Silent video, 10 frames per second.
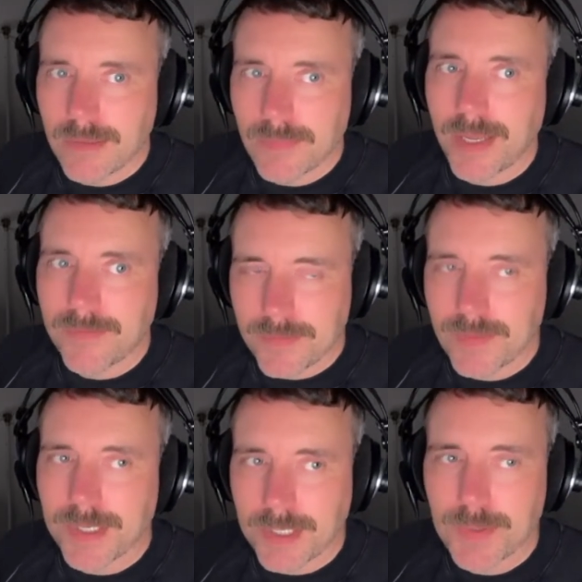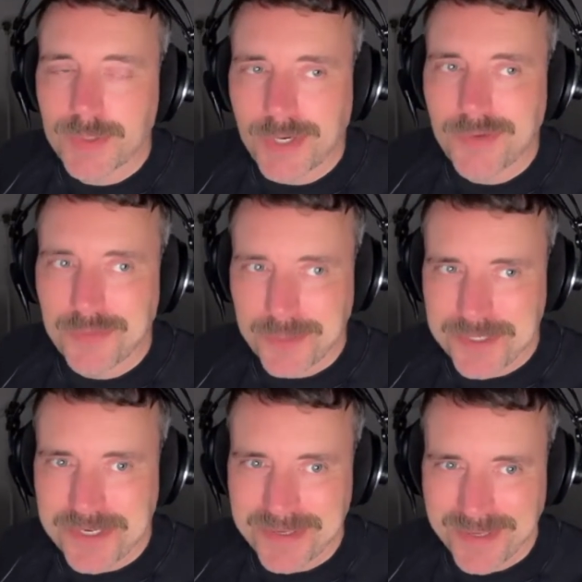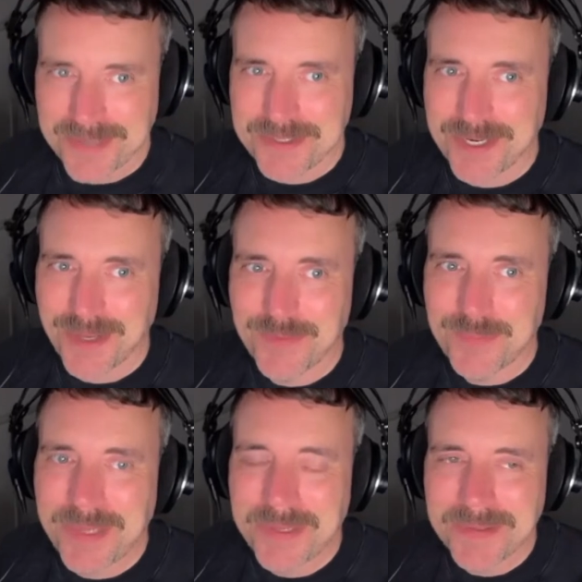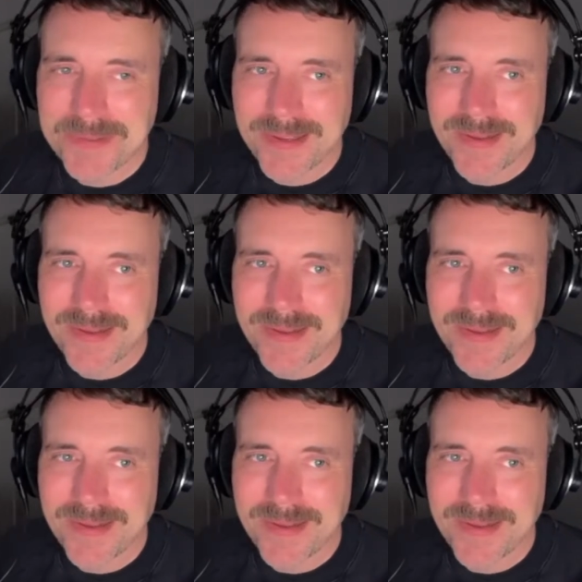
we have quite a good coverage actually of the planet.